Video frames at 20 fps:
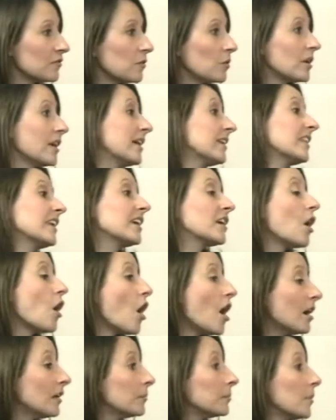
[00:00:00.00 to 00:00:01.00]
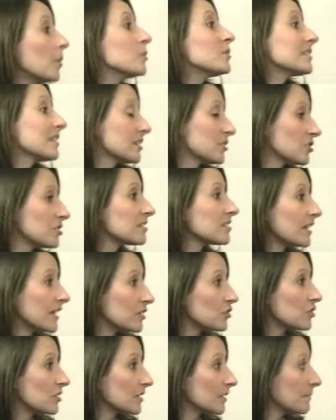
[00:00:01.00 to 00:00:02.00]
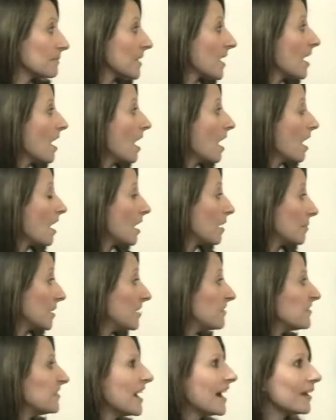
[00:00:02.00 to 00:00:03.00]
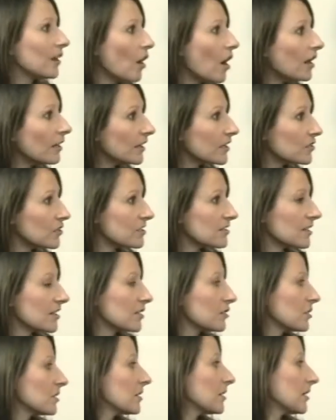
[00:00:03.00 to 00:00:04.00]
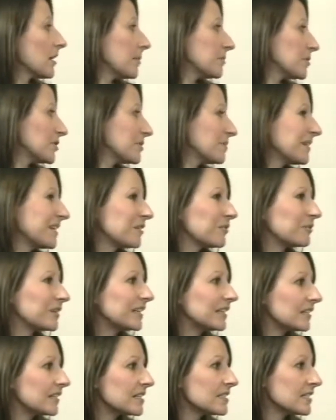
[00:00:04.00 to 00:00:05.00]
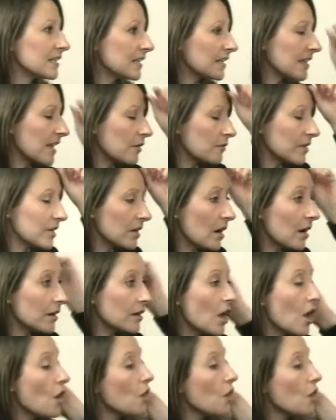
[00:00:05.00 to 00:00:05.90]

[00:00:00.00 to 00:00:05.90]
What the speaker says: for, I think, most legislation, if not all legislation, and I'm just being realistic in that regard,